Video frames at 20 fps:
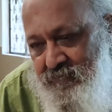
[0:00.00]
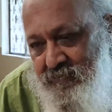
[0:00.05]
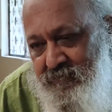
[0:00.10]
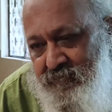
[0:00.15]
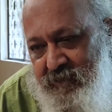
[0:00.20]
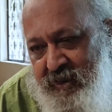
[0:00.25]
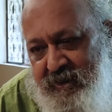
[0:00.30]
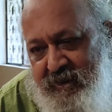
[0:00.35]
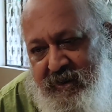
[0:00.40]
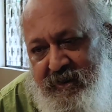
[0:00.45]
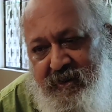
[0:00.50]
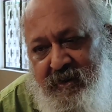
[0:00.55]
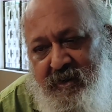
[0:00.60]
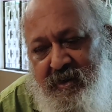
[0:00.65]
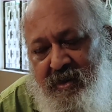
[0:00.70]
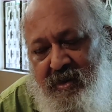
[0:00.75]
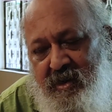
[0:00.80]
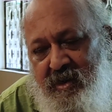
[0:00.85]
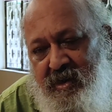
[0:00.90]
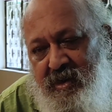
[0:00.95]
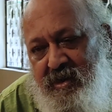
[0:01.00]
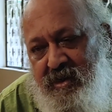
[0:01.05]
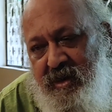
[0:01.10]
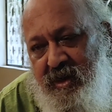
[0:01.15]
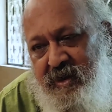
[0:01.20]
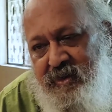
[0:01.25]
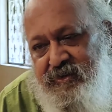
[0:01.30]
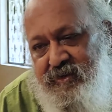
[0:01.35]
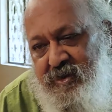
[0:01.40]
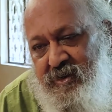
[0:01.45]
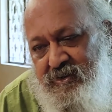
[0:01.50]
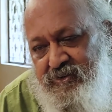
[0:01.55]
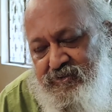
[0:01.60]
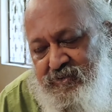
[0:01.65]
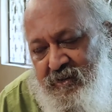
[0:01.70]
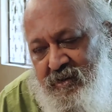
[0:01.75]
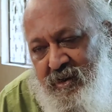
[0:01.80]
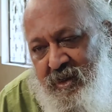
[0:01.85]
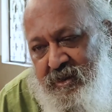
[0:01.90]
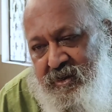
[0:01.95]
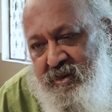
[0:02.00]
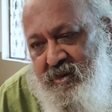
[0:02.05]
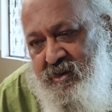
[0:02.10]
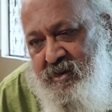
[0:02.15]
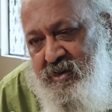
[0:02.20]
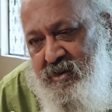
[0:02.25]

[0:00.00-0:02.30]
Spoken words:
making areas like